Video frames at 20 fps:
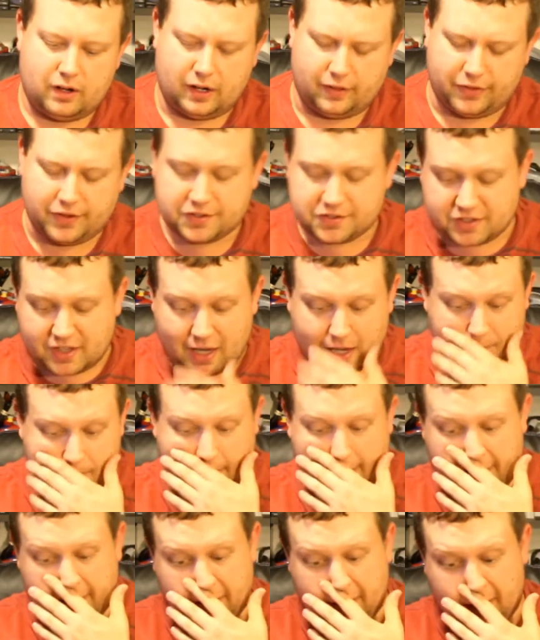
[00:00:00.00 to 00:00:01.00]
Now, this game
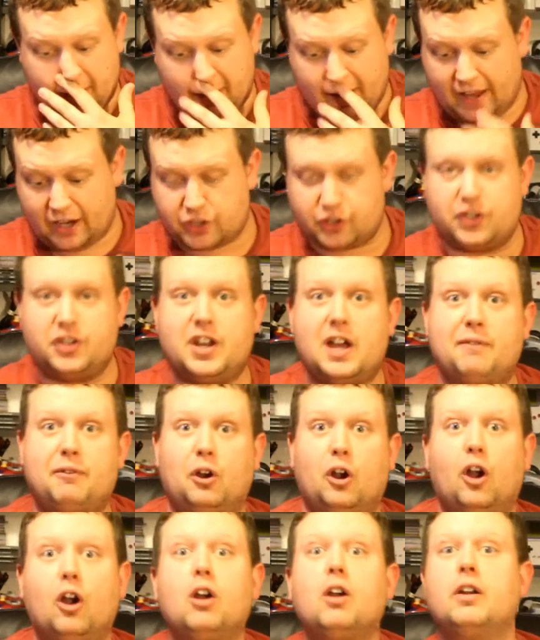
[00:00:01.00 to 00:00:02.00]
I had actually
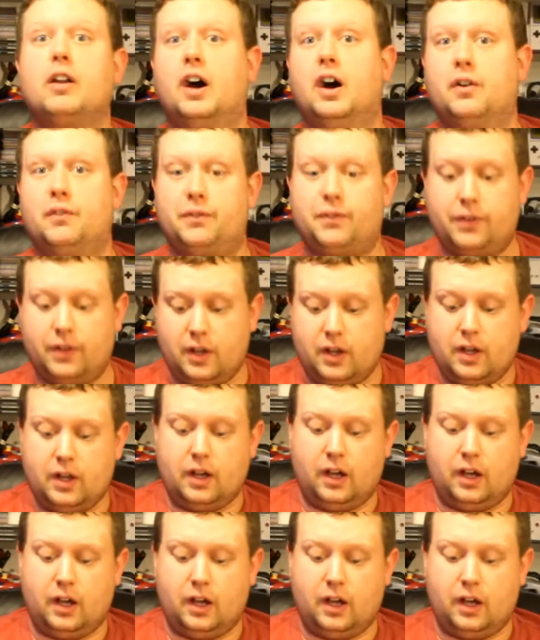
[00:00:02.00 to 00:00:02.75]
never heard of